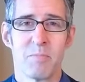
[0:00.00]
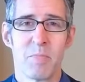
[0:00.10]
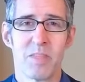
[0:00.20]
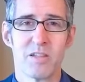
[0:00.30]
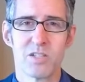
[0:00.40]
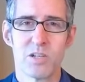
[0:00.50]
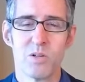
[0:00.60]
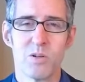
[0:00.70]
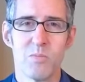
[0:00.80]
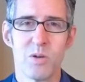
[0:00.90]
So
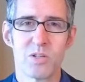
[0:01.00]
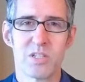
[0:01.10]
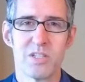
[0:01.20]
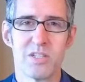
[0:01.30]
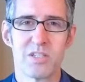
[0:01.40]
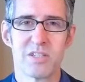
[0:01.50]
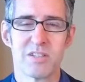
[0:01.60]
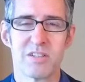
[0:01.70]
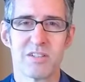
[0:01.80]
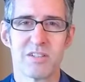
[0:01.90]
emotions
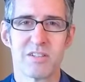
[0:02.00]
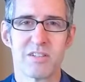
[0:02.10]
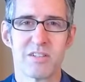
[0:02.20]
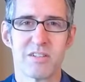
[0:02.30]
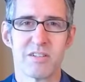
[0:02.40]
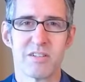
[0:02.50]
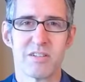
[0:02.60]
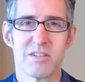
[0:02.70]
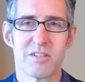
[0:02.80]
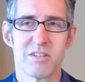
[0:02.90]

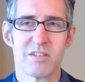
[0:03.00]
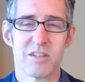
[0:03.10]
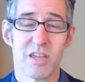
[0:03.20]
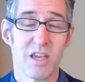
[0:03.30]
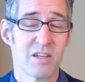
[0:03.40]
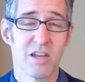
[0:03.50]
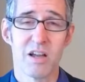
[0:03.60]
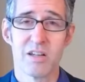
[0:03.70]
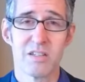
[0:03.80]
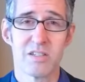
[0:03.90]
can
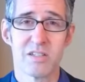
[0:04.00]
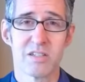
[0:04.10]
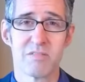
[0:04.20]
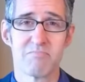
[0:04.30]
cause